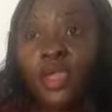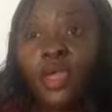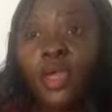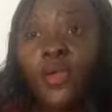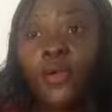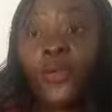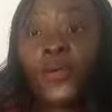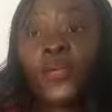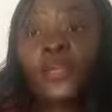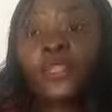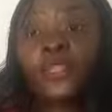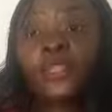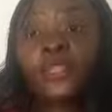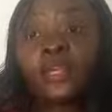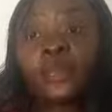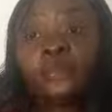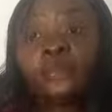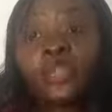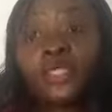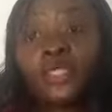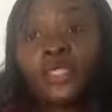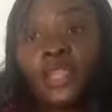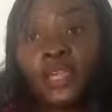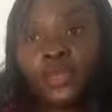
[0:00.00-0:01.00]
with
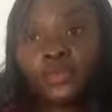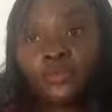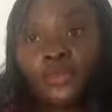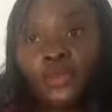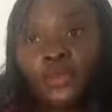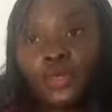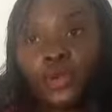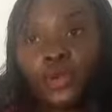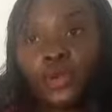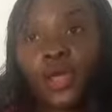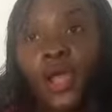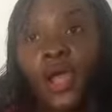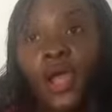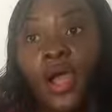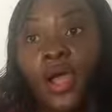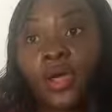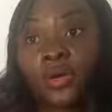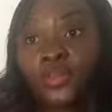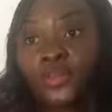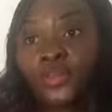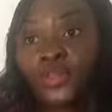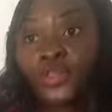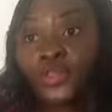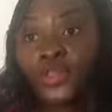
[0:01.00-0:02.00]
some tips on how
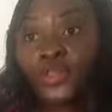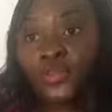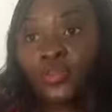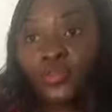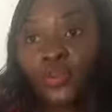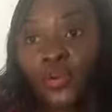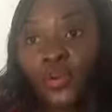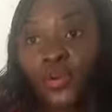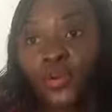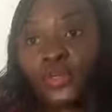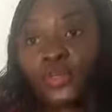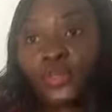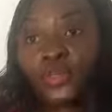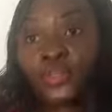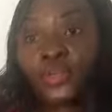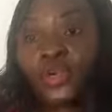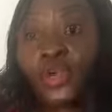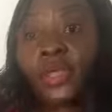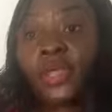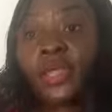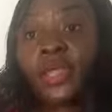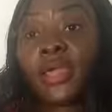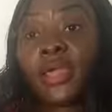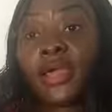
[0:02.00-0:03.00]
to support
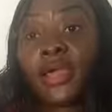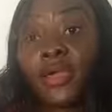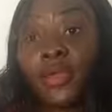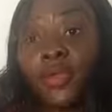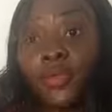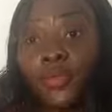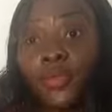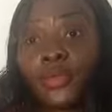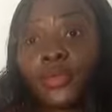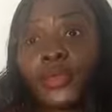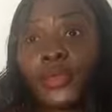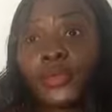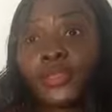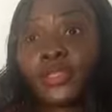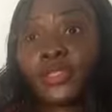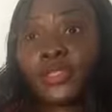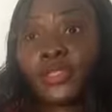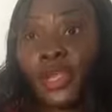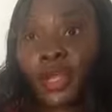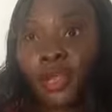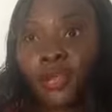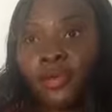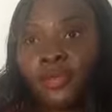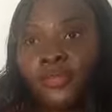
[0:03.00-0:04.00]
and help
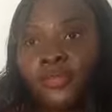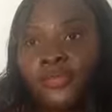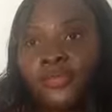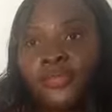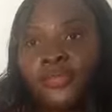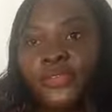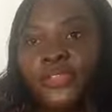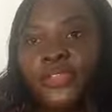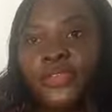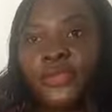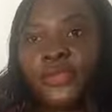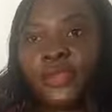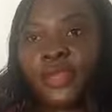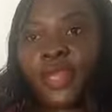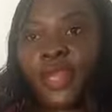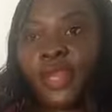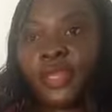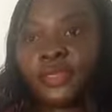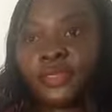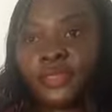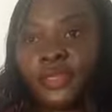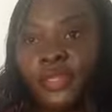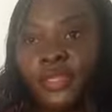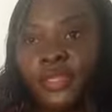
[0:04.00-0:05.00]
yourself during
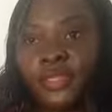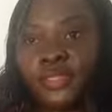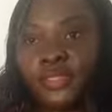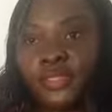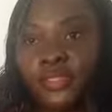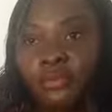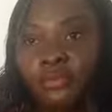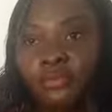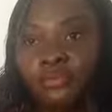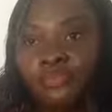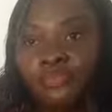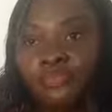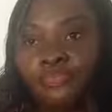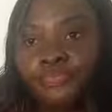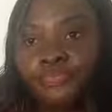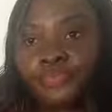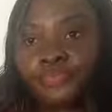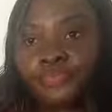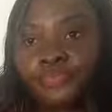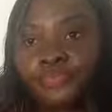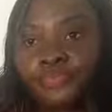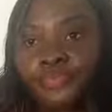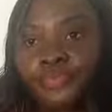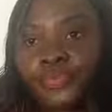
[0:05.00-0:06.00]
isolation,
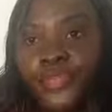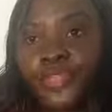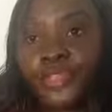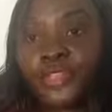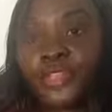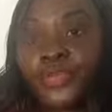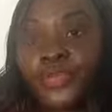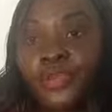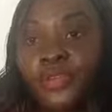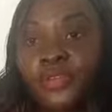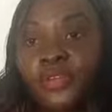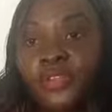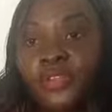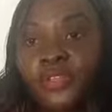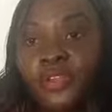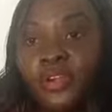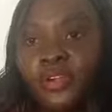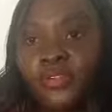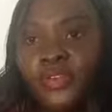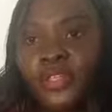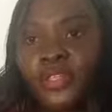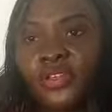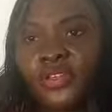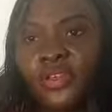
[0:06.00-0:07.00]
during this
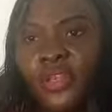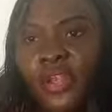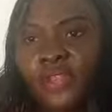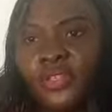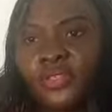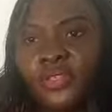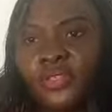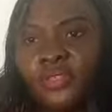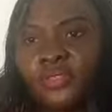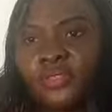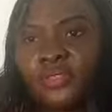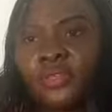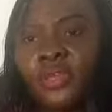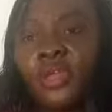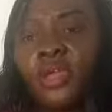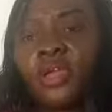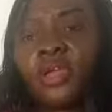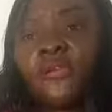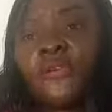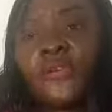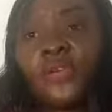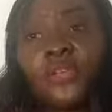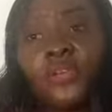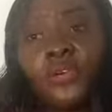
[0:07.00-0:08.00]
COVID crisis.
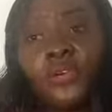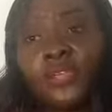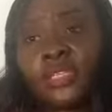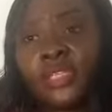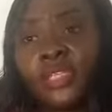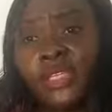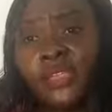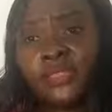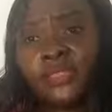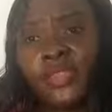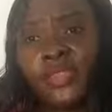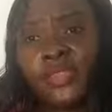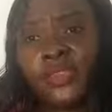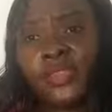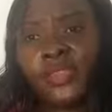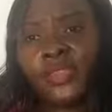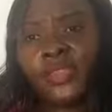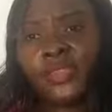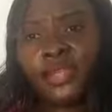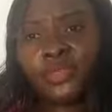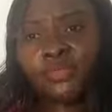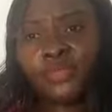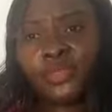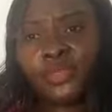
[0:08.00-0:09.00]
For those living with
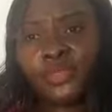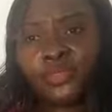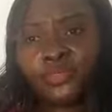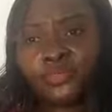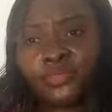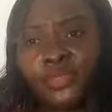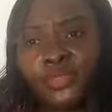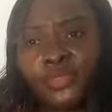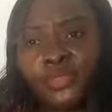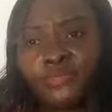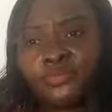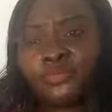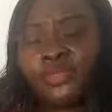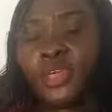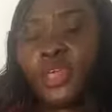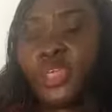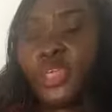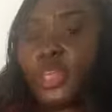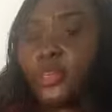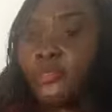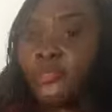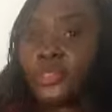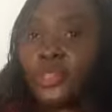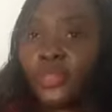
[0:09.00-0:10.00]
symptoms,
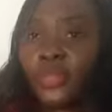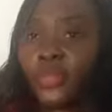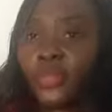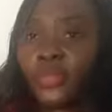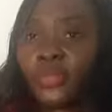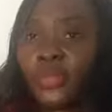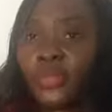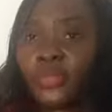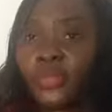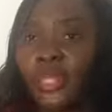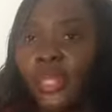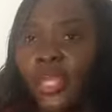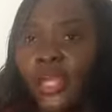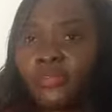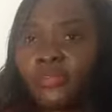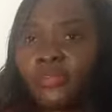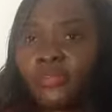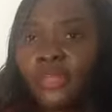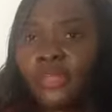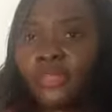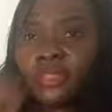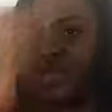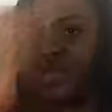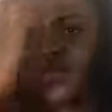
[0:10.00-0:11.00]
keep doing what the
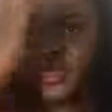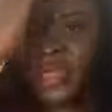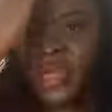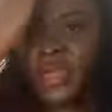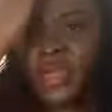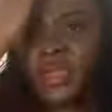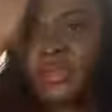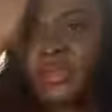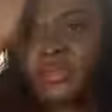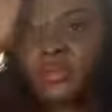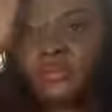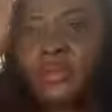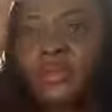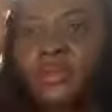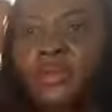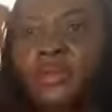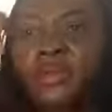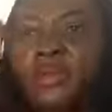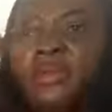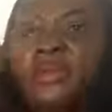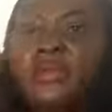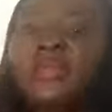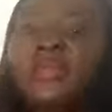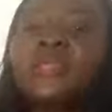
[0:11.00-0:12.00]
government is saying.
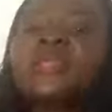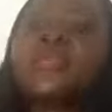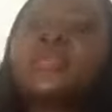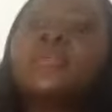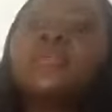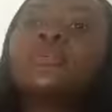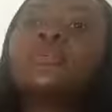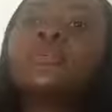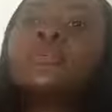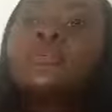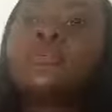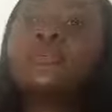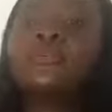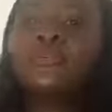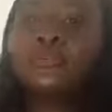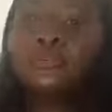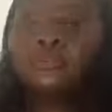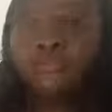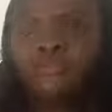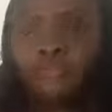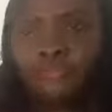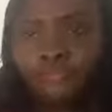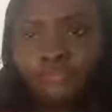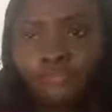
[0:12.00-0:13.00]
There's a lot of
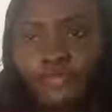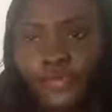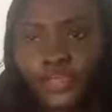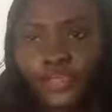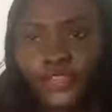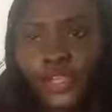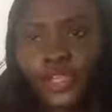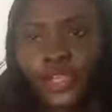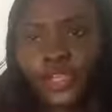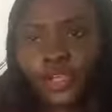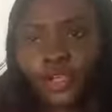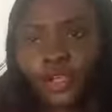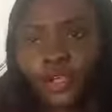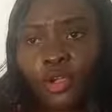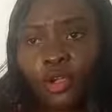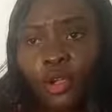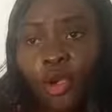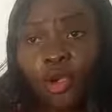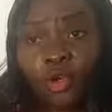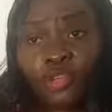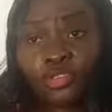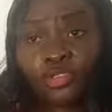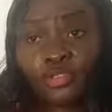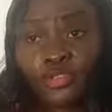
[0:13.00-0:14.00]
drinking
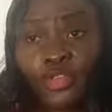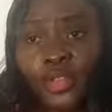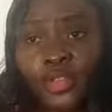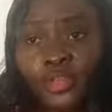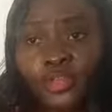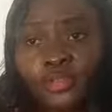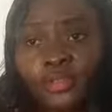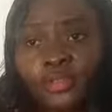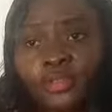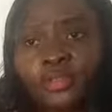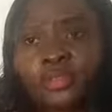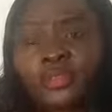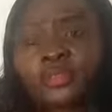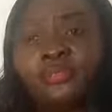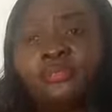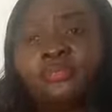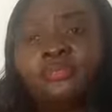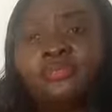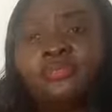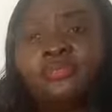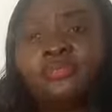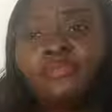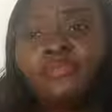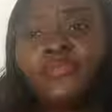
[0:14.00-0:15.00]
hot drinks,
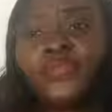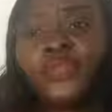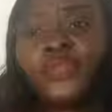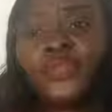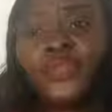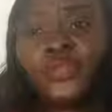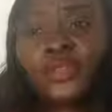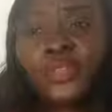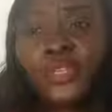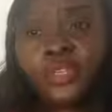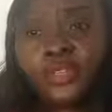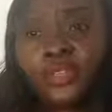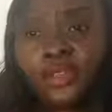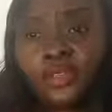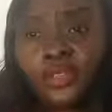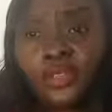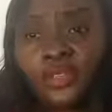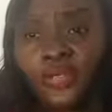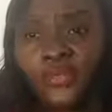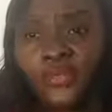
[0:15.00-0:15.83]
using lots of